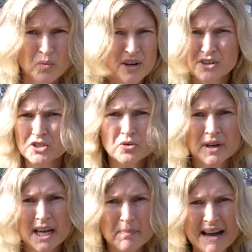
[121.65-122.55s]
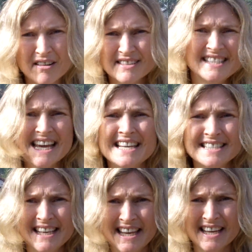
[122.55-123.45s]
We're not talking about
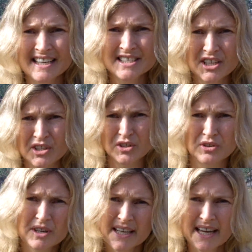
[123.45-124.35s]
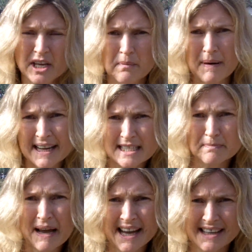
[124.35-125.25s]
days here to get your
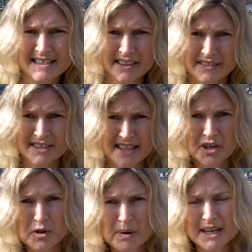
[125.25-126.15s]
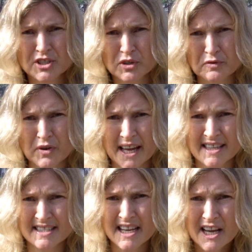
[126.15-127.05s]
bags packed and say goodbye to your
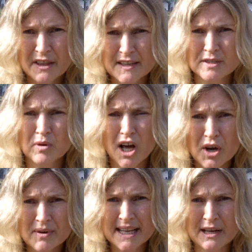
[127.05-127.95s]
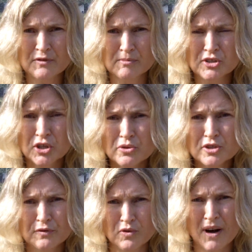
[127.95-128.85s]
friends. This will only give them 2
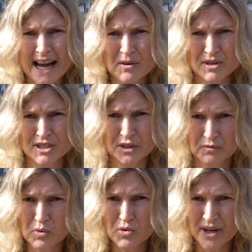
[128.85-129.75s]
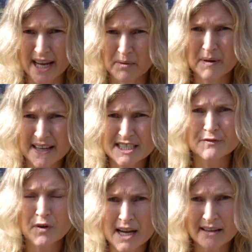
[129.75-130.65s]
to 4 hours of warning, but
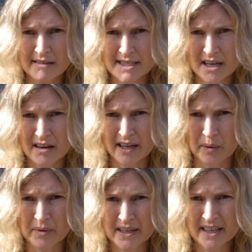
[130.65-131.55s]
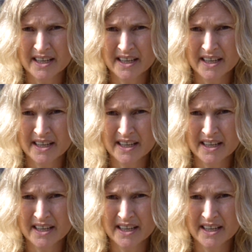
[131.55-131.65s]
that's vital time.